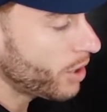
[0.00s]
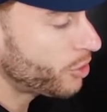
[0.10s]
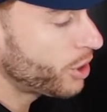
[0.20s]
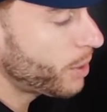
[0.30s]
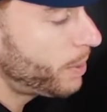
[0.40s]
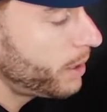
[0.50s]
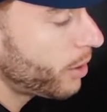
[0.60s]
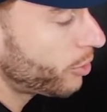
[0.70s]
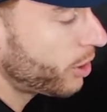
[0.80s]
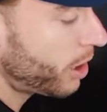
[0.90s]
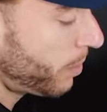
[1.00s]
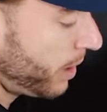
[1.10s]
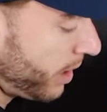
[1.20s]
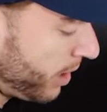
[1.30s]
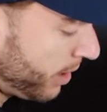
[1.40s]
syncope, near syncope
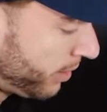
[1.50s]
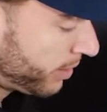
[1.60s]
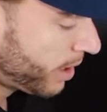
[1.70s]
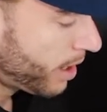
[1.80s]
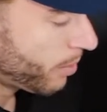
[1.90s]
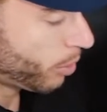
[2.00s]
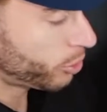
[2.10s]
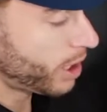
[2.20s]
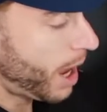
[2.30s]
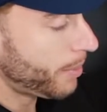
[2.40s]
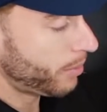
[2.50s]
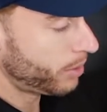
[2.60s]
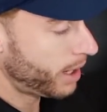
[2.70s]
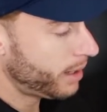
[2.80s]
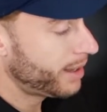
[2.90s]
is most common,
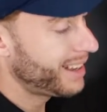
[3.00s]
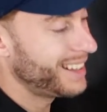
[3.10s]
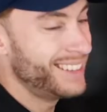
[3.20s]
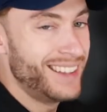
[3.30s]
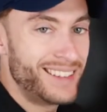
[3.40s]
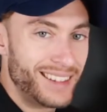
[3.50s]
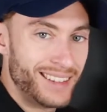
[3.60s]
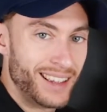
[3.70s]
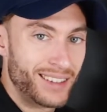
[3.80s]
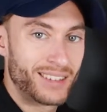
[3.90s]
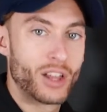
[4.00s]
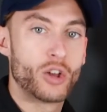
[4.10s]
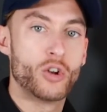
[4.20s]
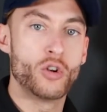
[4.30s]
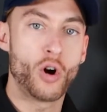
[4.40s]
right? Dizziness,
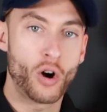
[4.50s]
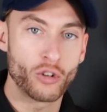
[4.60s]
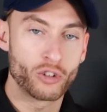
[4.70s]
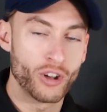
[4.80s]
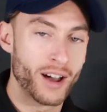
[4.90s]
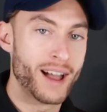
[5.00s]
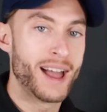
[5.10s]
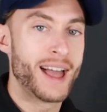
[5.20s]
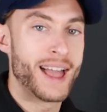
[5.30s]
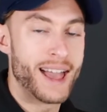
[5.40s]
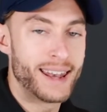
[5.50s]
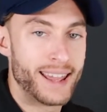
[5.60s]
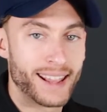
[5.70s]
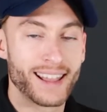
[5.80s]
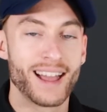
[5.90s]
nausea,
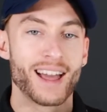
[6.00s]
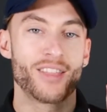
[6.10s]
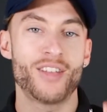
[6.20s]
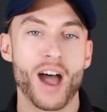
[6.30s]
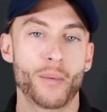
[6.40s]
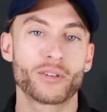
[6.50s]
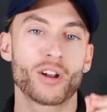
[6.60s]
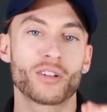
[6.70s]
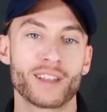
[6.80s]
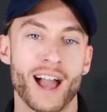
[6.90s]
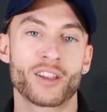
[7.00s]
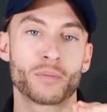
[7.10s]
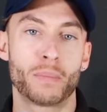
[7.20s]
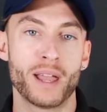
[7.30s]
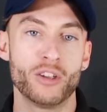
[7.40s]
headache. That was our
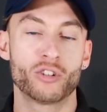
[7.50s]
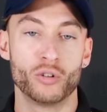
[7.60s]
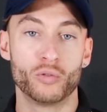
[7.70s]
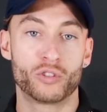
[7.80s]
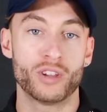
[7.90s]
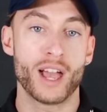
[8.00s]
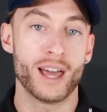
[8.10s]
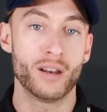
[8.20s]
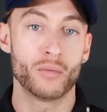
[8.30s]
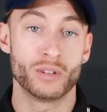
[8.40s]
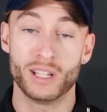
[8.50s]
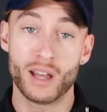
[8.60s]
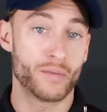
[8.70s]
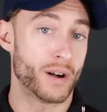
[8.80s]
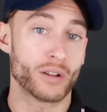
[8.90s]
last patient who said, didn't
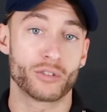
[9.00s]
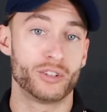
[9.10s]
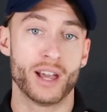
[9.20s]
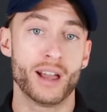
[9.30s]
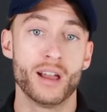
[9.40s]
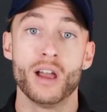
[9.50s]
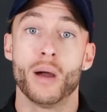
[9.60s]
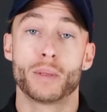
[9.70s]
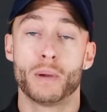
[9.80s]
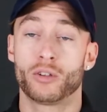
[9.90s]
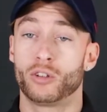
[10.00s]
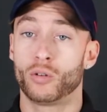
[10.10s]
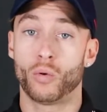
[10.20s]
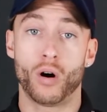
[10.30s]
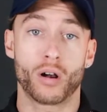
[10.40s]
have vitals yet, but the patient,
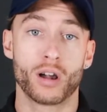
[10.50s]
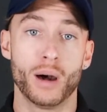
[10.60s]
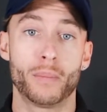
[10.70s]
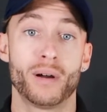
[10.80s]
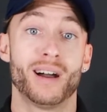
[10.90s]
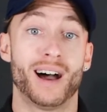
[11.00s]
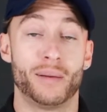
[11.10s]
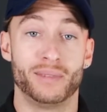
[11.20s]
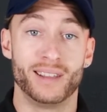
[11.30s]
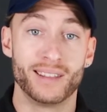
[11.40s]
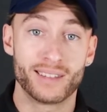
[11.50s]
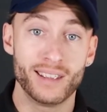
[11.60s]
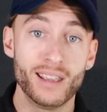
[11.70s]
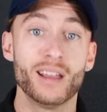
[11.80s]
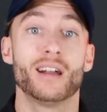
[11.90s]
you walk up, I'm
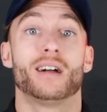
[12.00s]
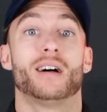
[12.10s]
dizzy,